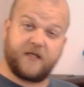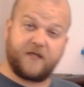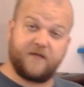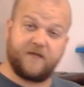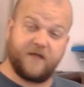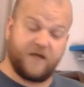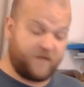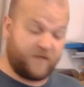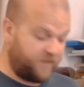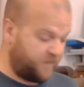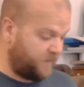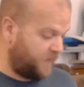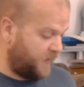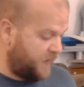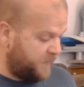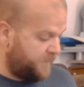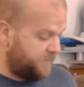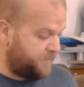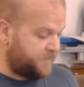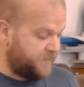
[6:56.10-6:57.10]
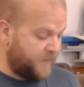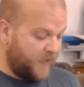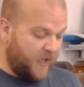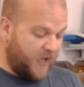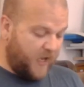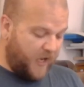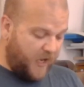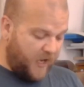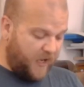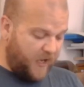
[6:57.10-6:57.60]
like this,
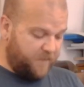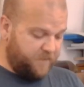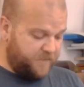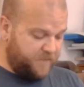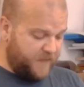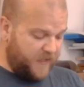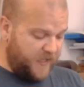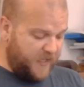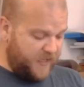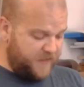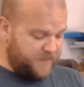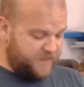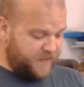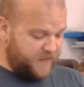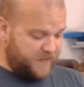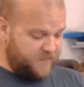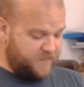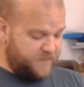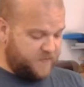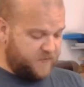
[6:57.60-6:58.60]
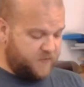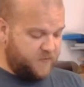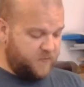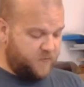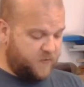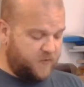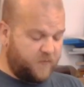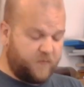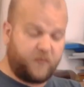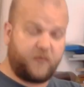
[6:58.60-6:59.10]
it tends
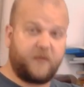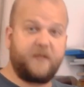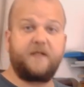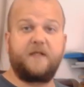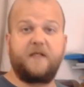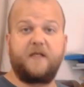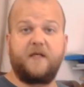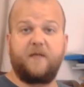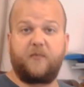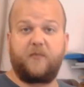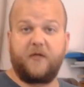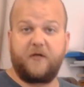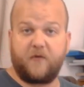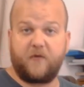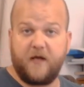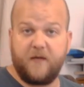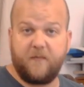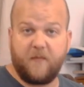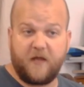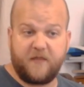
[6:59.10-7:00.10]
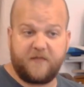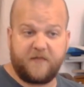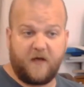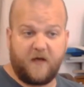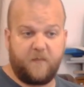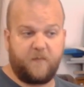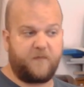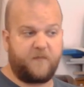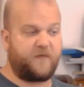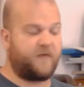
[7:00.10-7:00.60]
to completely obliterate my
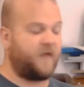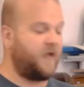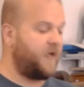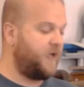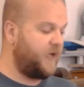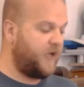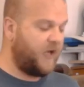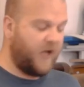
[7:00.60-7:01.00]
thumbs.